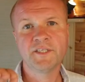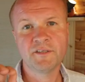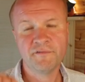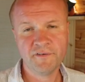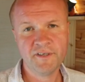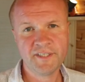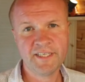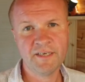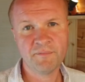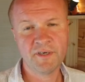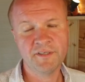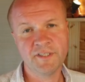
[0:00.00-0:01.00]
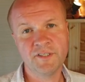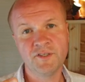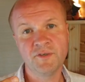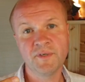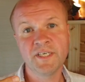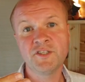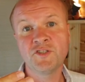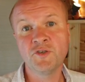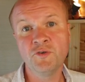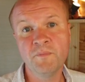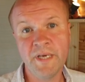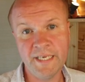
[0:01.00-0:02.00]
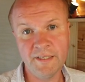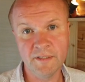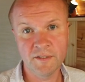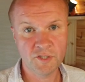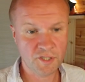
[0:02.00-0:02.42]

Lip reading: So the first thing I'm going to do is zoom in